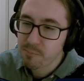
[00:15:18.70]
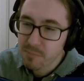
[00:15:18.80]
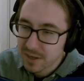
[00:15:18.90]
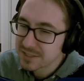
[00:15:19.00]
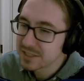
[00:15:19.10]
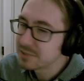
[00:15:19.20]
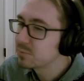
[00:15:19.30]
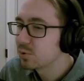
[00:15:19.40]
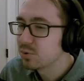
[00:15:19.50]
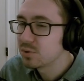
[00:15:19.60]
It seems
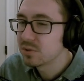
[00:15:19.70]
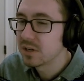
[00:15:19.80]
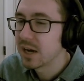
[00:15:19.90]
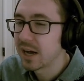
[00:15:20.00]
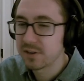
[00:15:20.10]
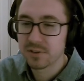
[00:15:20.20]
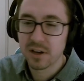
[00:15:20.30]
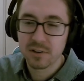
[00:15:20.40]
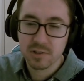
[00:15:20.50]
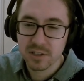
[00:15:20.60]
cool. I don't know
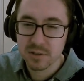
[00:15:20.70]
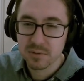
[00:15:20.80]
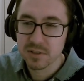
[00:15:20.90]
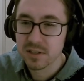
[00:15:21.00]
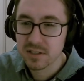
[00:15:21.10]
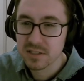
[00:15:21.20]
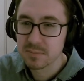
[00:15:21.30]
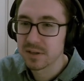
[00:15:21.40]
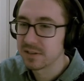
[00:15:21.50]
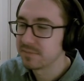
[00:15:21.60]
how good it really is,
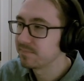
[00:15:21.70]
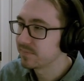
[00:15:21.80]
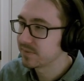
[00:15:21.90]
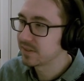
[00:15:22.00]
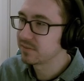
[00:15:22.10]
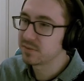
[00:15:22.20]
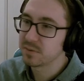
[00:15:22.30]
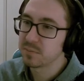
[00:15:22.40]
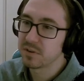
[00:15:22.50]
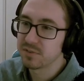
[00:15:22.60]
but it's
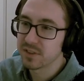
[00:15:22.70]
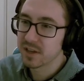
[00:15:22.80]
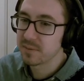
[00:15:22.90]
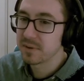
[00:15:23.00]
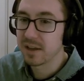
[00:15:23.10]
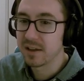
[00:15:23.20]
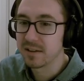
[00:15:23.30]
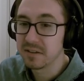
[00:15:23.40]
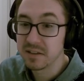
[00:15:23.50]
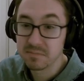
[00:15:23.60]
doing well for them,
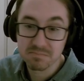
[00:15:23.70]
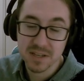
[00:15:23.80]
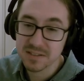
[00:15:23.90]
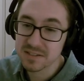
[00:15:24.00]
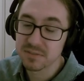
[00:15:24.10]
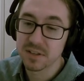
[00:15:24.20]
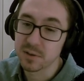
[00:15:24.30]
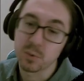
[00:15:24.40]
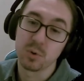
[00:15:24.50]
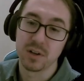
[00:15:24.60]
and it's definitely a
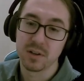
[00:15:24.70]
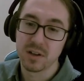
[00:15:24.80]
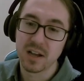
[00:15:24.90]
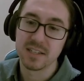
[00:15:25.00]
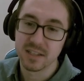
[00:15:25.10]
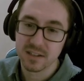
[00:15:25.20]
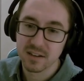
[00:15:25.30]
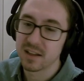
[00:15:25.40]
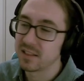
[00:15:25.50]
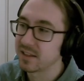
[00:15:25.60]
cool idea.
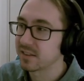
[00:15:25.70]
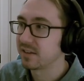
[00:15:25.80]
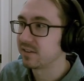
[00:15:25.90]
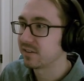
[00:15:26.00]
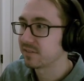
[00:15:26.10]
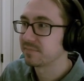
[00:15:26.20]
I like the idea.